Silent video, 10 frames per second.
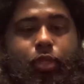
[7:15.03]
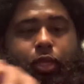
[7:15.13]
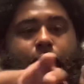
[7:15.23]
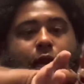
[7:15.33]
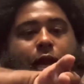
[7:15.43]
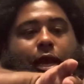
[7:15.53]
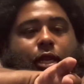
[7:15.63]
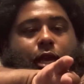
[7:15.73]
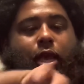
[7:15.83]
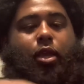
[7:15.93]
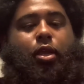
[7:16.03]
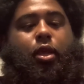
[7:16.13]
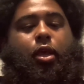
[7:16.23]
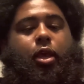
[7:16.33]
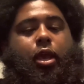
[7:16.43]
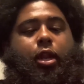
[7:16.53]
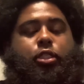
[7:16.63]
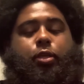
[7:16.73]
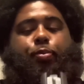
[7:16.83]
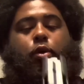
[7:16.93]
kind of like that, and it's
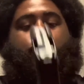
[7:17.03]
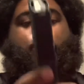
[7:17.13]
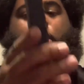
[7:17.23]
supposed to